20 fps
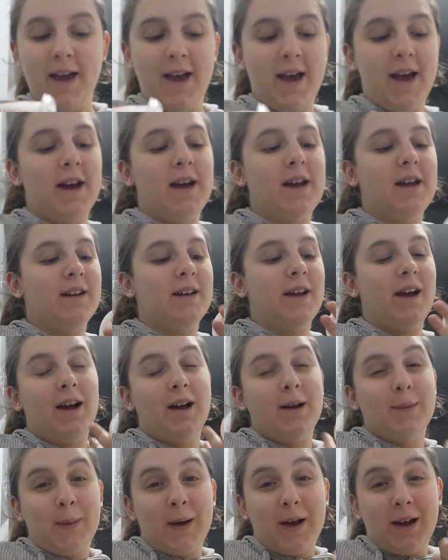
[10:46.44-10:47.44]
and
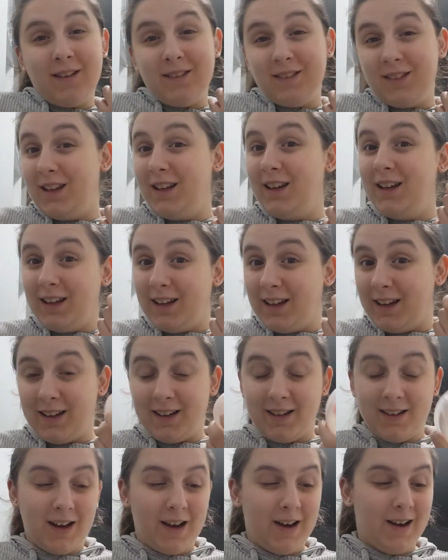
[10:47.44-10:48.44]
after eating
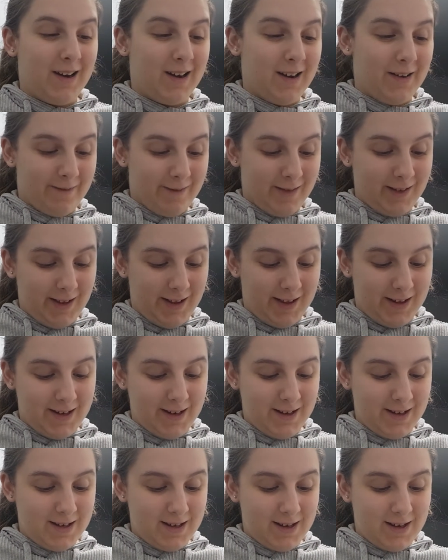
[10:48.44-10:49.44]
it I
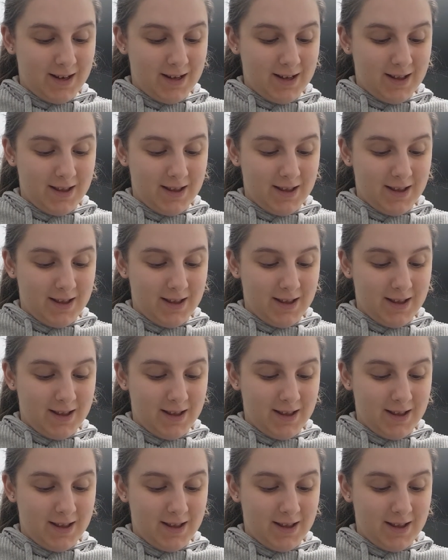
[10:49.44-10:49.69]
realized